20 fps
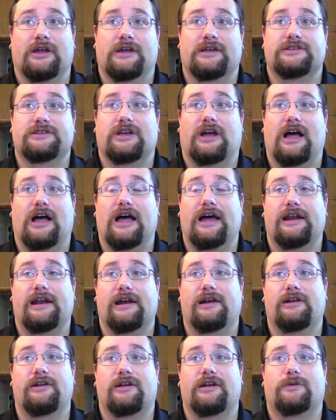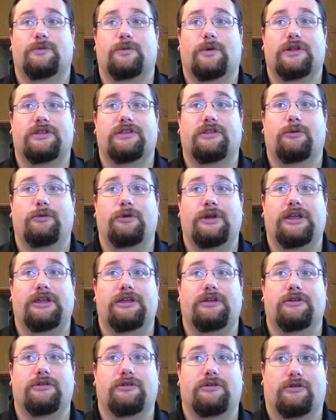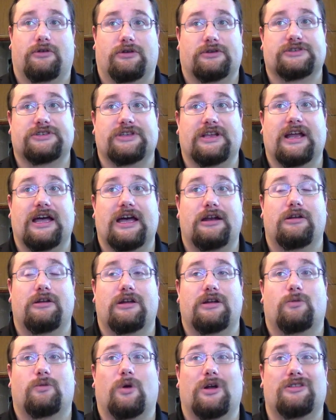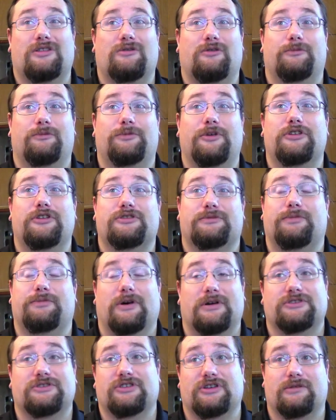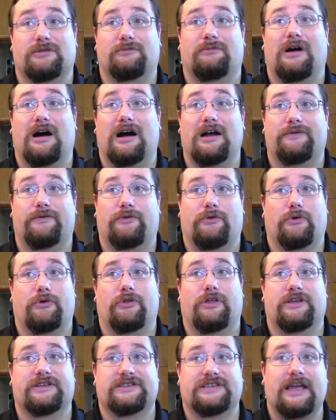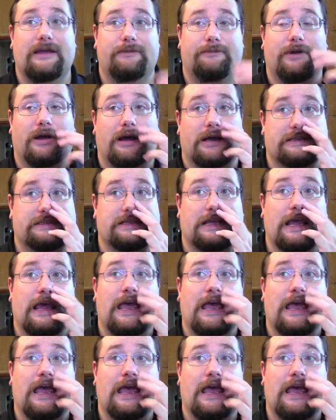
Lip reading: So I had to look at what the Wii U costs, and I had to look at what computer parts you can buy for the same price,